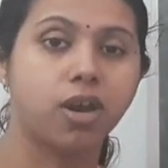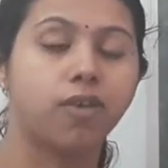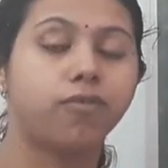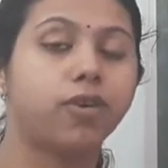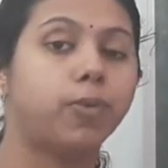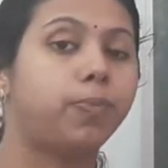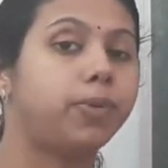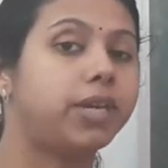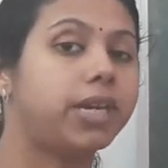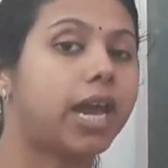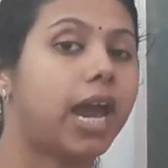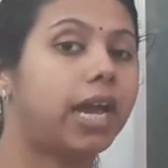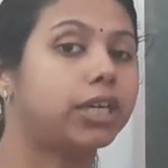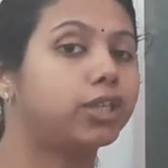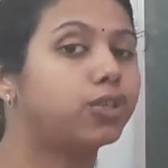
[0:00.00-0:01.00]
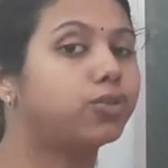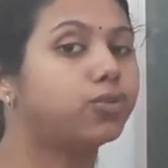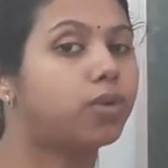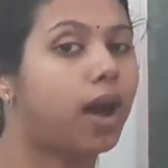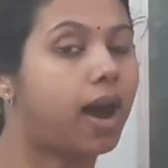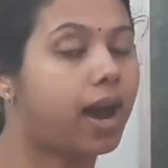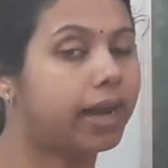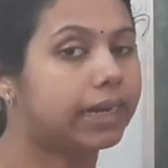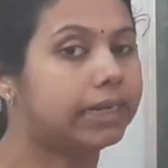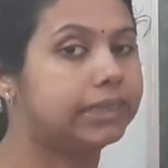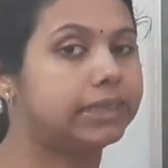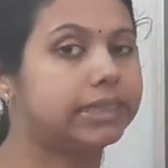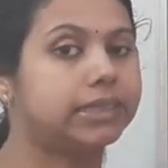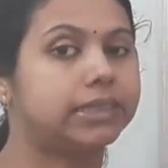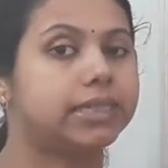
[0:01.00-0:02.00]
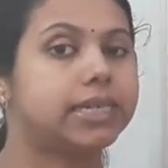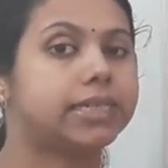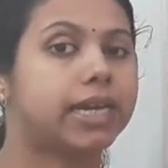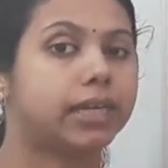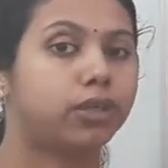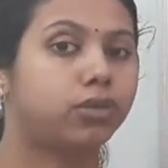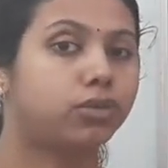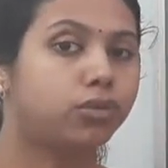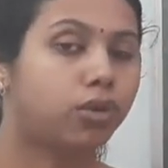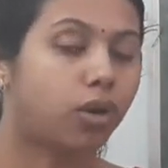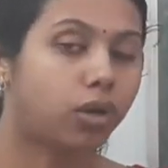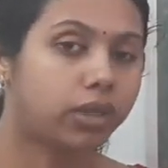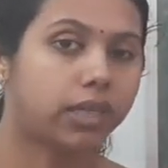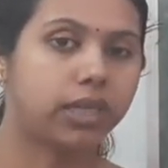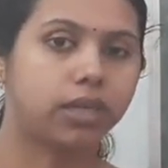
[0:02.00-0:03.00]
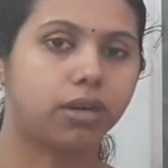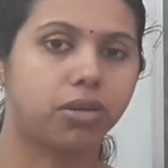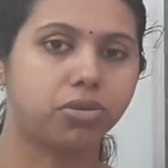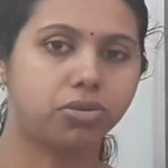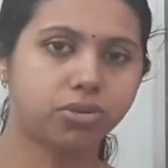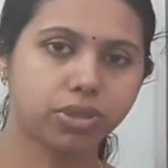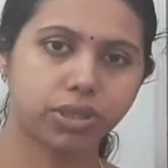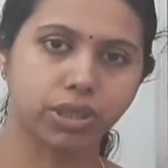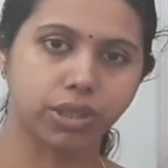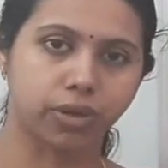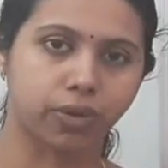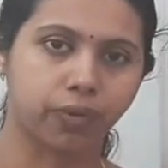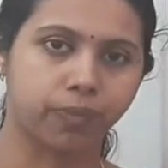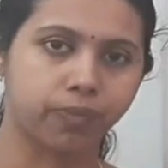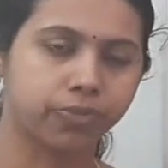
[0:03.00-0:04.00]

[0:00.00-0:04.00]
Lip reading: where P and Q are integers and Q not equal to 0.